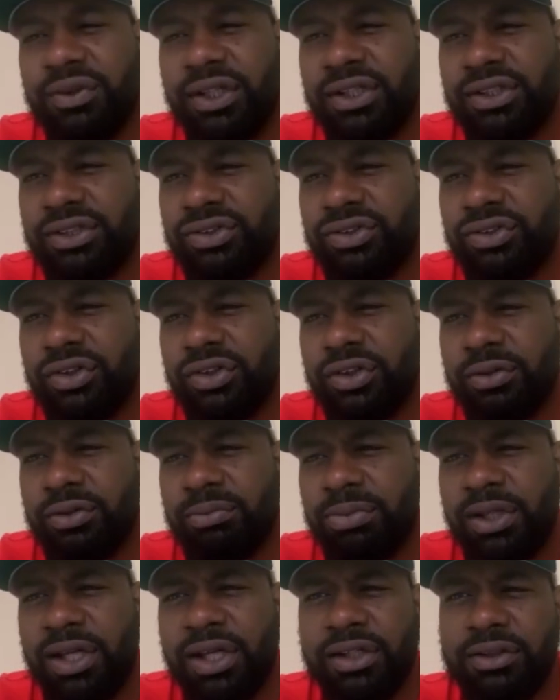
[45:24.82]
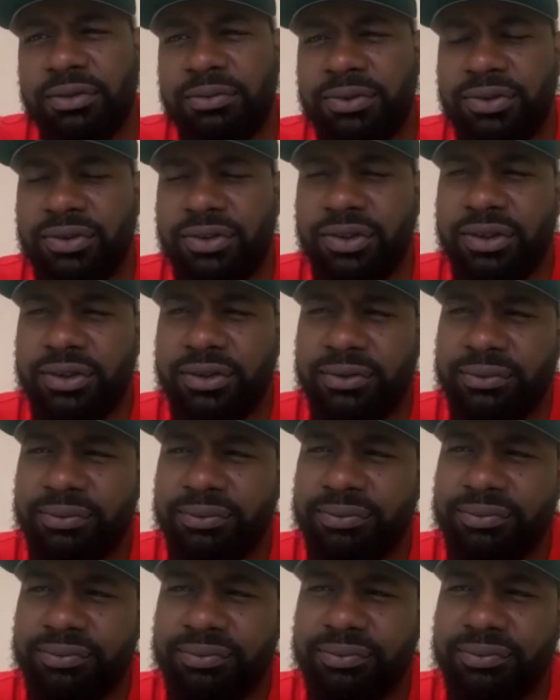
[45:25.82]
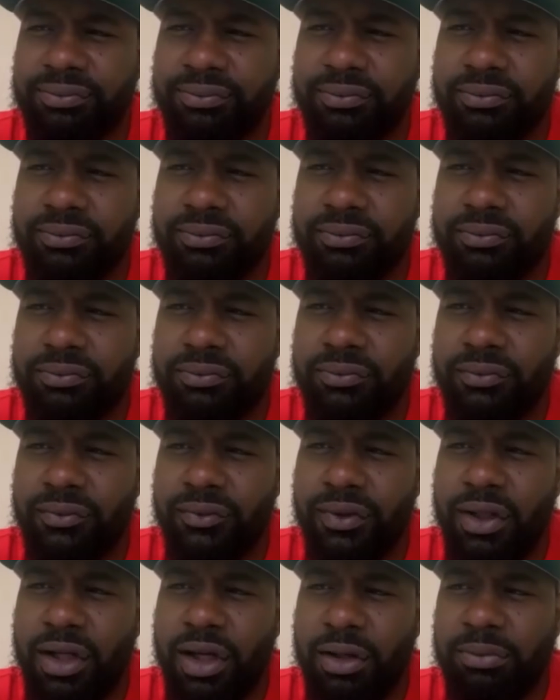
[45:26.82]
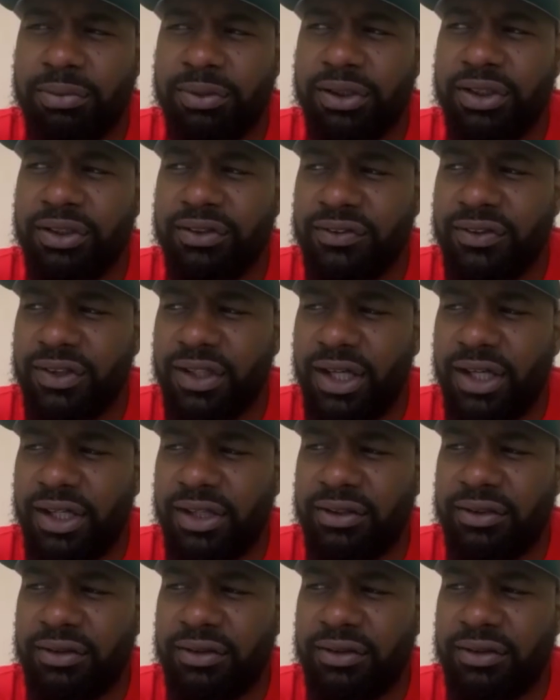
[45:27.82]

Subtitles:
we had a stronger black community. I believe that